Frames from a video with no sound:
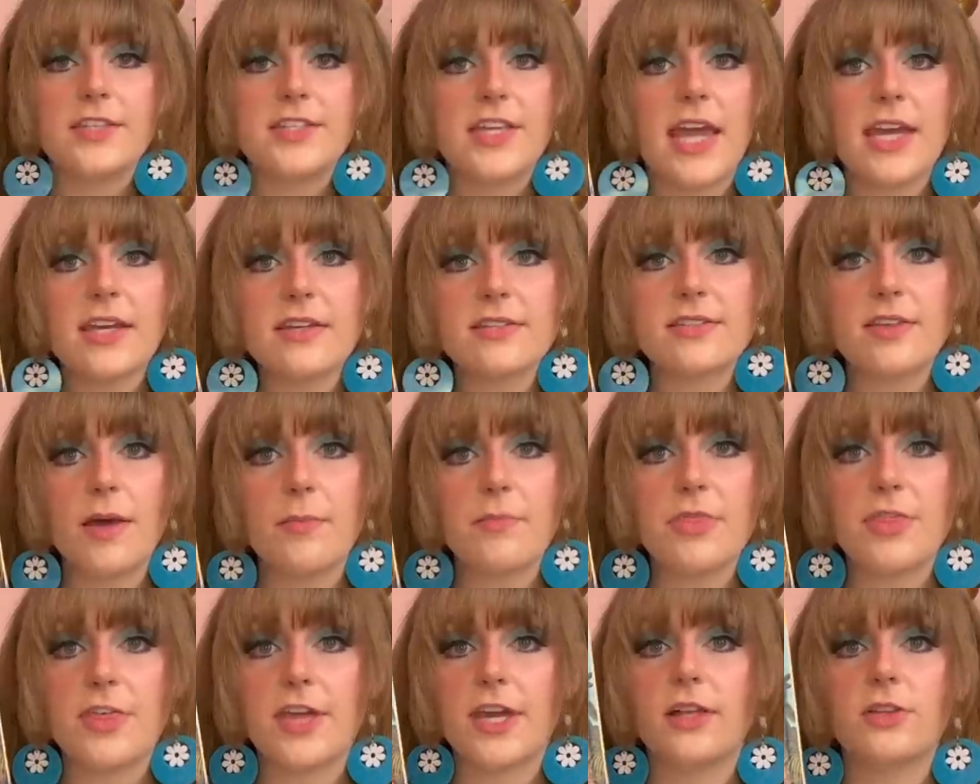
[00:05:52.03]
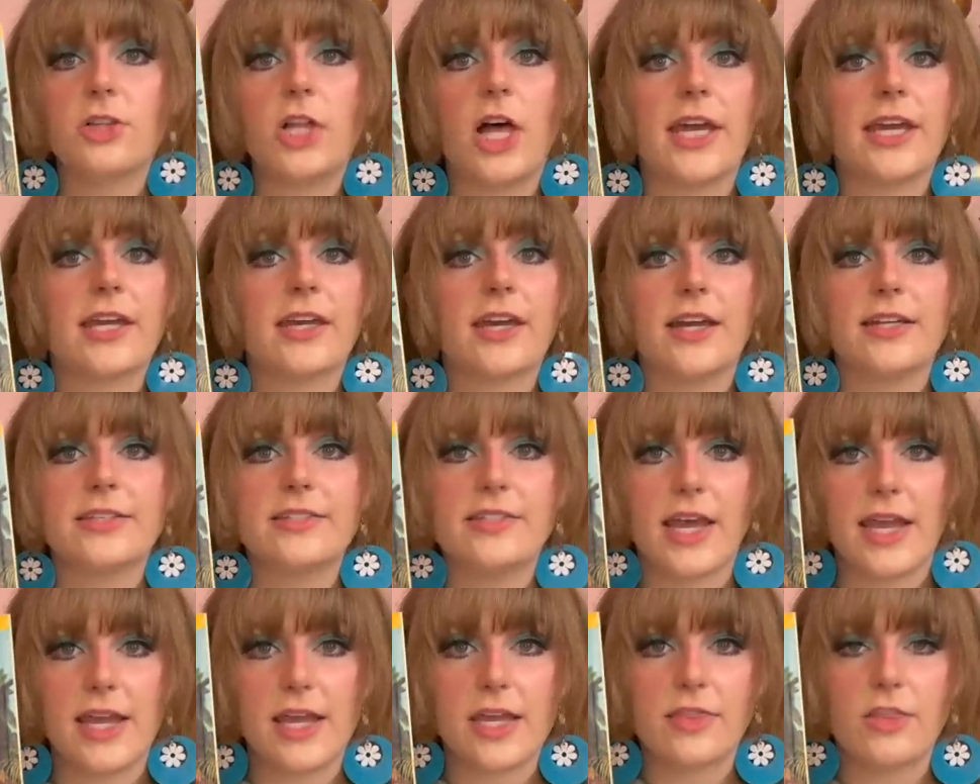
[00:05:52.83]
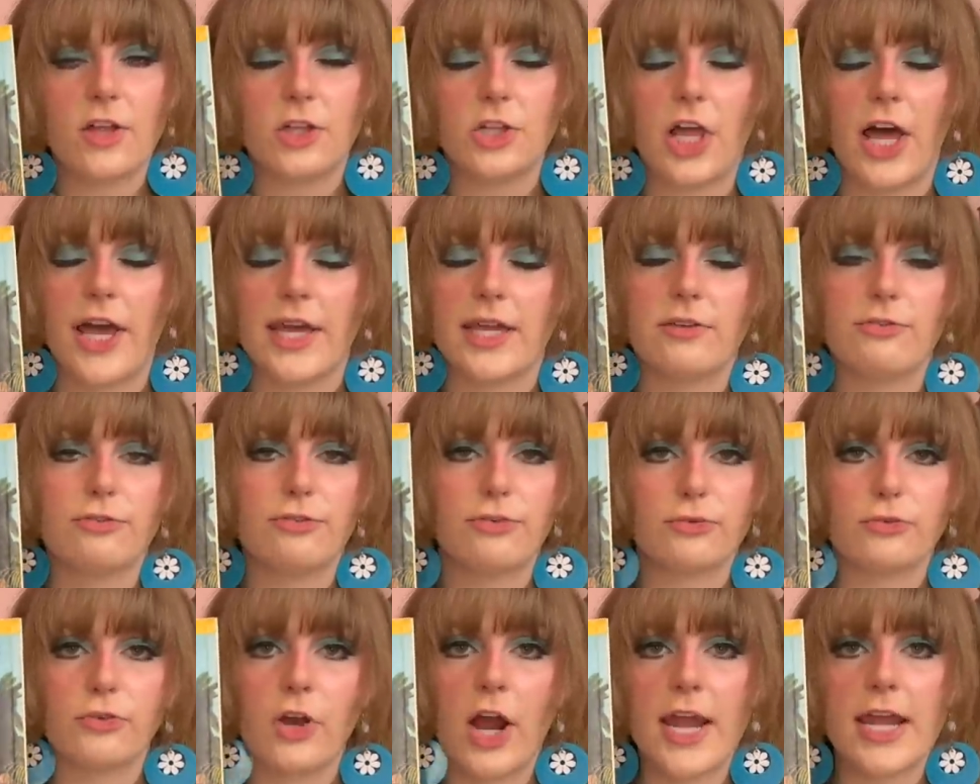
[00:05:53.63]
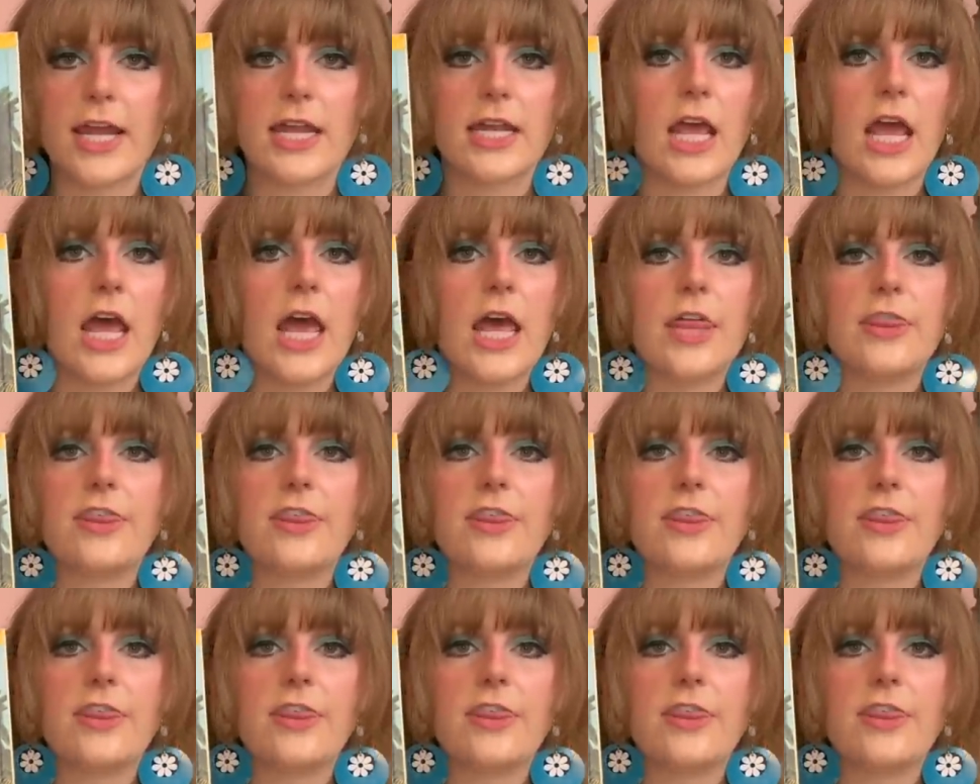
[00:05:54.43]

Take something like A Day in the Life, right?